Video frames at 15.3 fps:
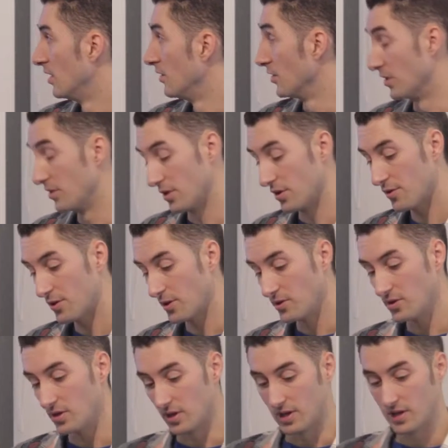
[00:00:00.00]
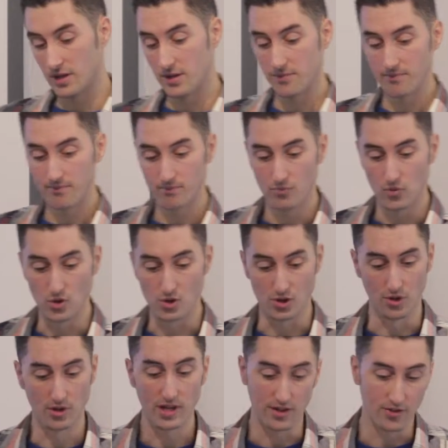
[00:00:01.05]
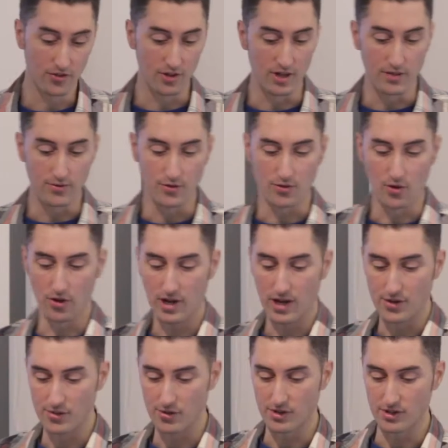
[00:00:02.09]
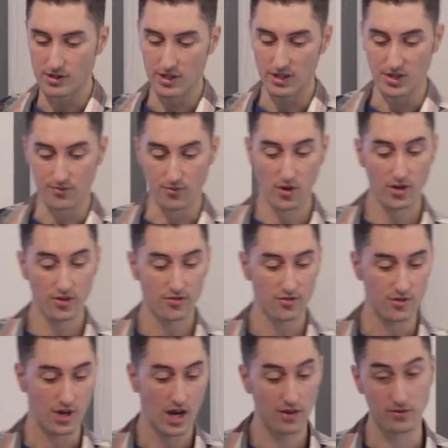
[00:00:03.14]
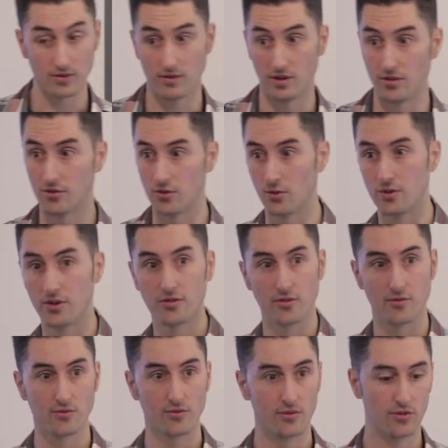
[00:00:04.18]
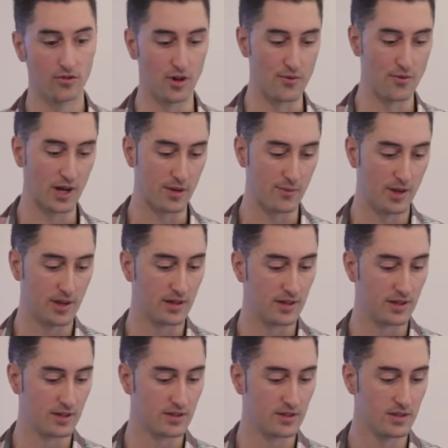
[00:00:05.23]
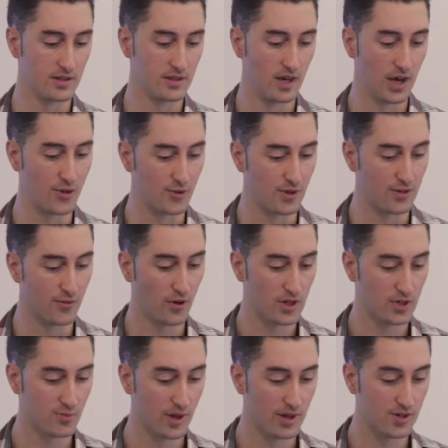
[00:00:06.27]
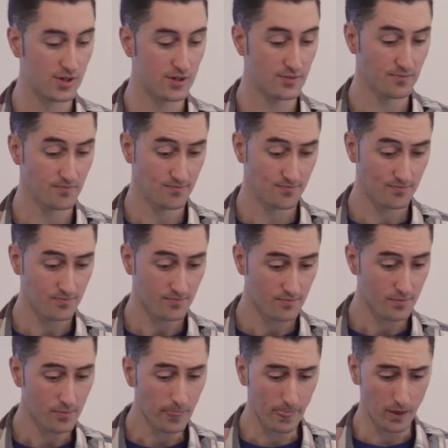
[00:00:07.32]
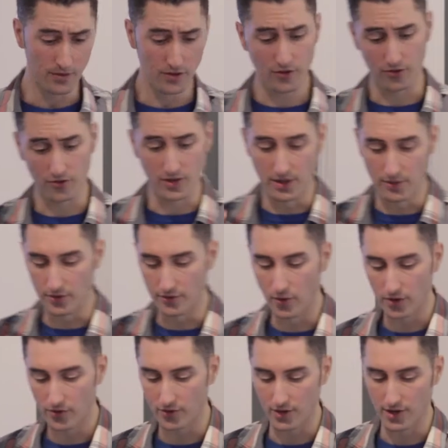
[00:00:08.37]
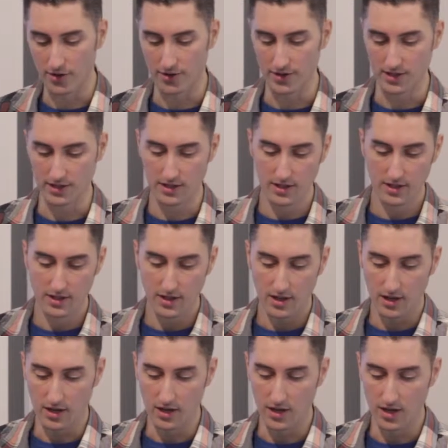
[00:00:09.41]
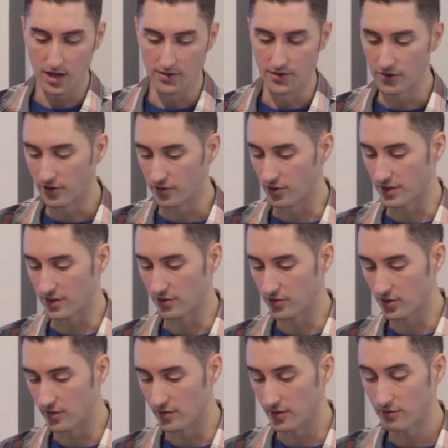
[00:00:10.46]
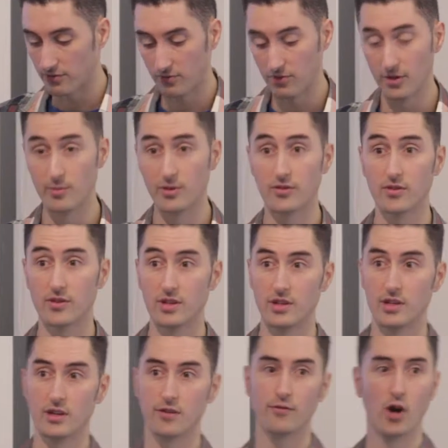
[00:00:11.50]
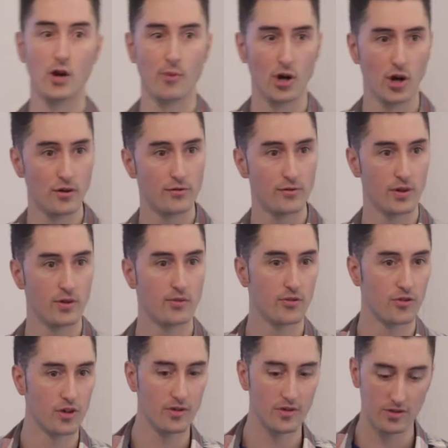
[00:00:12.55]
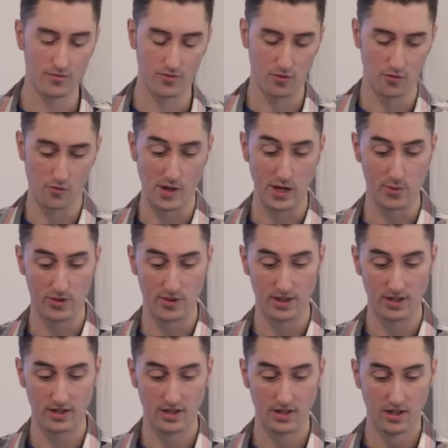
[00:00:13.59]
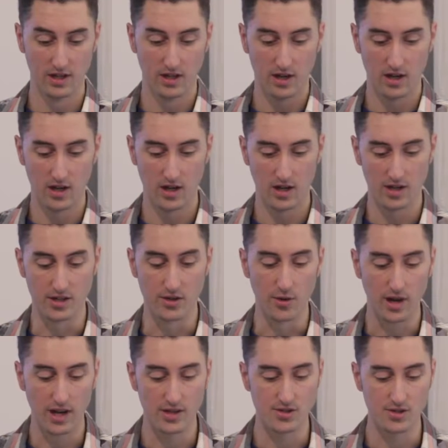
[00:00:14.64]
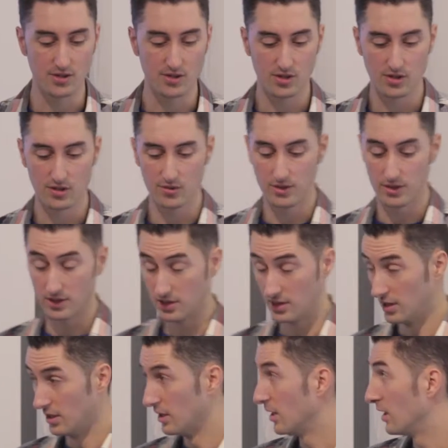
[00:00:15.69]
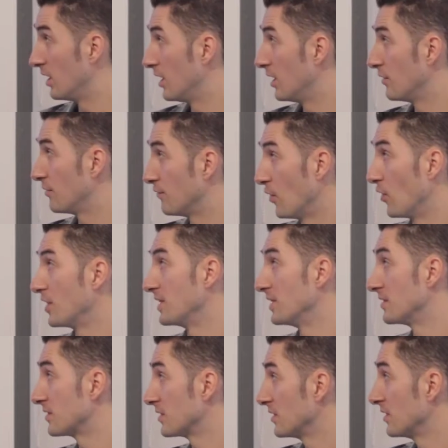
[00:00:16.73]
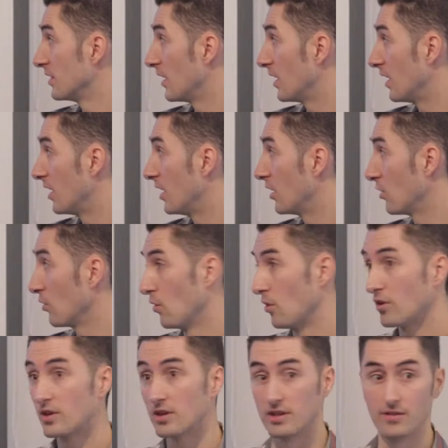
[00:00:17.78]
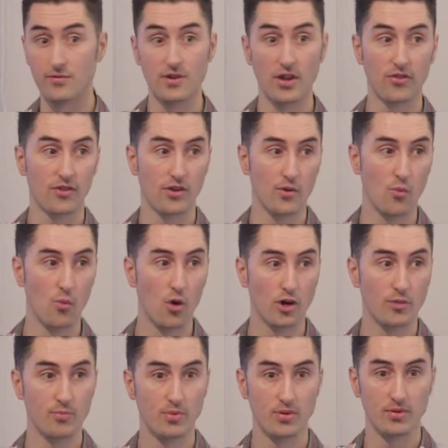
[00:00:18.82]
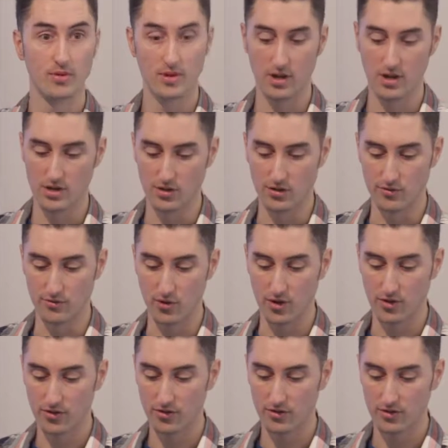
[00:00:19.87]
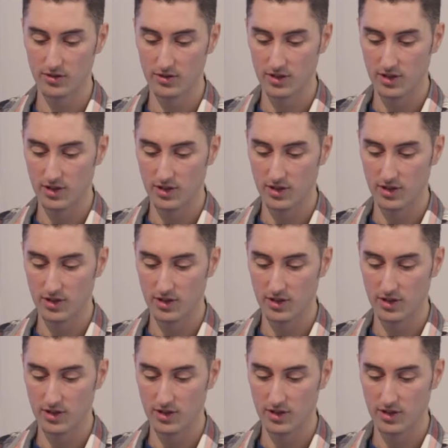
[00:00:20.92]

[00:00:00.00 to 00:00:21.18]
The other thing you should look at, certainly if you've got an Android device and you haven't installed this, I'd certainly recommend it, is the Android Device Manager. And this is device security, and this is like a service similar to the Find My iPhone service, if you're familiar with that. Allows you to find, lock, and if necessary, wipe your device.